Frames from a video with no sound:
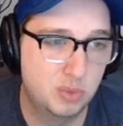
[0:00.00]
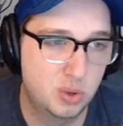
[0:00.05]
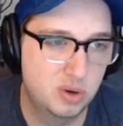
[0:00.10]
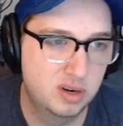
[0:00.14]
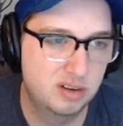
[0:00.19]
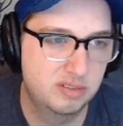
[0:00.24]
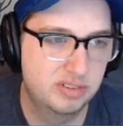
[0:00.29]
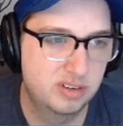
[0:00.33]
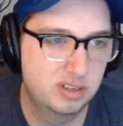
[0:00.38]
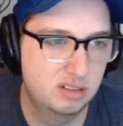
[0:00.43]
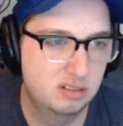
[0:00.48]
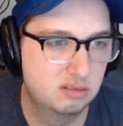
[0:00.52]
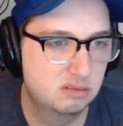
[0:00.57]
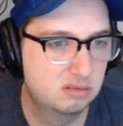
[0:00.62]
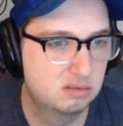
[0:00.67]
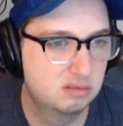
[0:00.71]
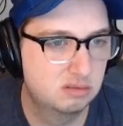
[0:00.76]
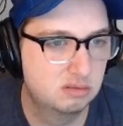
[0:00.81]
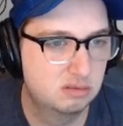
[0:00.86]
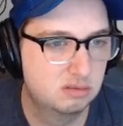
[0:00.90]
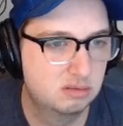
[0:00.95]
different.
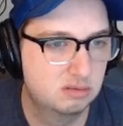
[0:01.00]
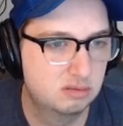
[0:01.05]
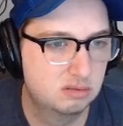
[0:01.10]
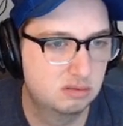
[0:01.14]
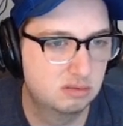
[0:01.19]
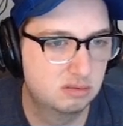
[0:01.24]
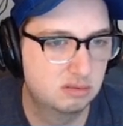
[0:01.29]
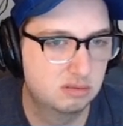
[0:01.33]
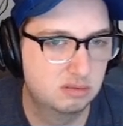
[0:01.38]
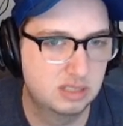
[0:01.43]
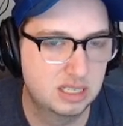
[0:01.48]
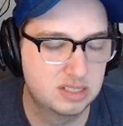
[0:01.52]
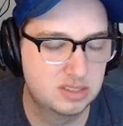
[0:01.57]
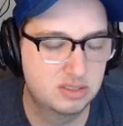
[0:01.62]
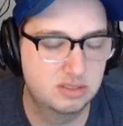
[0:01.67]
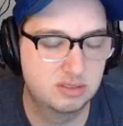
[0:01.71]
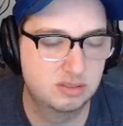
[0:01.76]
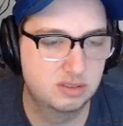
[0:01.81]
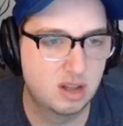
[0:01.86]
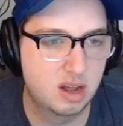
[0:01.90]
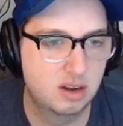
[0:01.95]

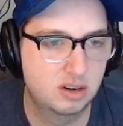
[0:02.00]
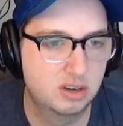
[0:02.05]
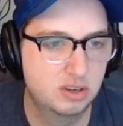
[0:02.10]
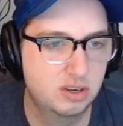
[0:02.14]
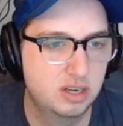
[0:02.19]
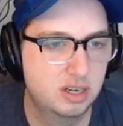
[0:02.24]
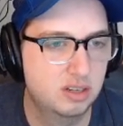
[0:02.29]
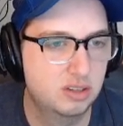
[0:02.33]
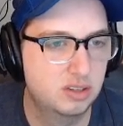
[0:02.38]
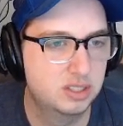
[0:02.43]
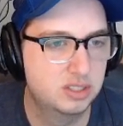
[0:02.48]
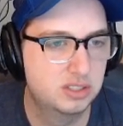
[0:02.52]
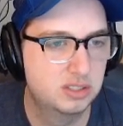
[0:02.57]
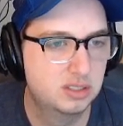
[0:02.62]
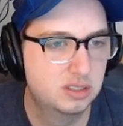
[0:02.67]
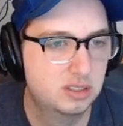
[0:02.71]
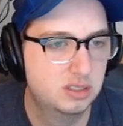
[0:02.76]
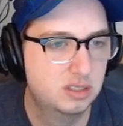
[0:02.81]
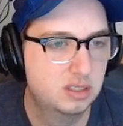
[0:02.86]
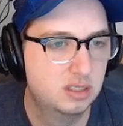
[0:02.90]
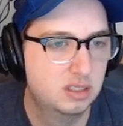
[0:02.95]
That's not good English.
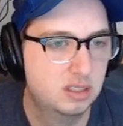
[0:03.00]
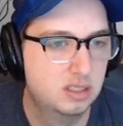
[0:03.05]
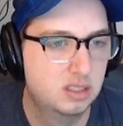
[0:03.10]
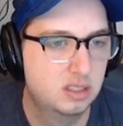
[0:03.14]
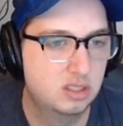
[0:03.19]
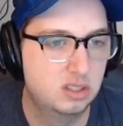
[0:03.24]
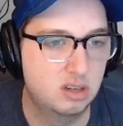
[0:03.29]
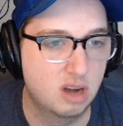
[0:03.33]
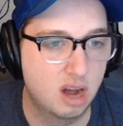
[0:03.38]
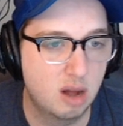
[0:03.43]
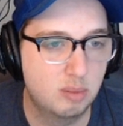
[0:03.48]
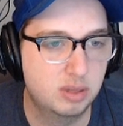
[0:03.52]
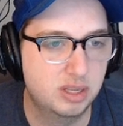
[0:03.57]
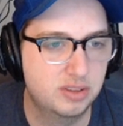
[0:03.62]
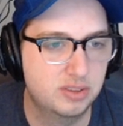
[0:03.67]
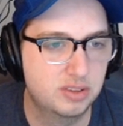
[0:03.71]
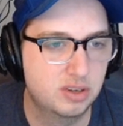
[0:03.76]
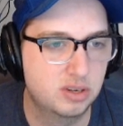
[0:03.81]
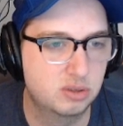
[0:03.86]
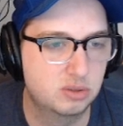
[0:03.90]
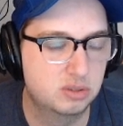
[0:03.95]

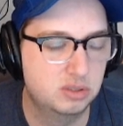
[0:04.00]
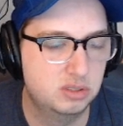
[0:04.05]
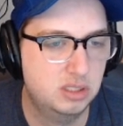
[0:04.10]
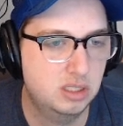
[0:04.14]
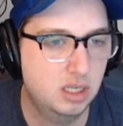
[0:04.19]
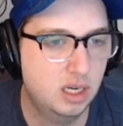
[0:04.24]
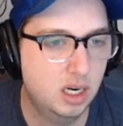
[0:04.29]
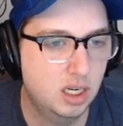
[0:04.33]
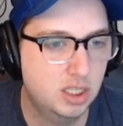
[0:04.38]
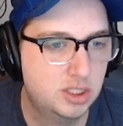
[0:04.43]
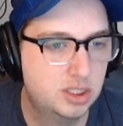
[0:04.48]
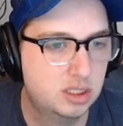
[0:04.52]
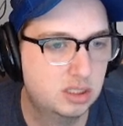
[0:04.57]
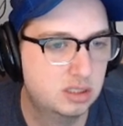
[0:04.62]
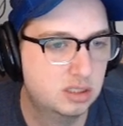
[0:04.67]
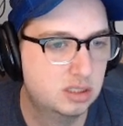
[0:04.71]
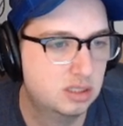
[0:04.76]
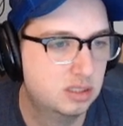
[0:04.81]
Goblin, though. Yeesh.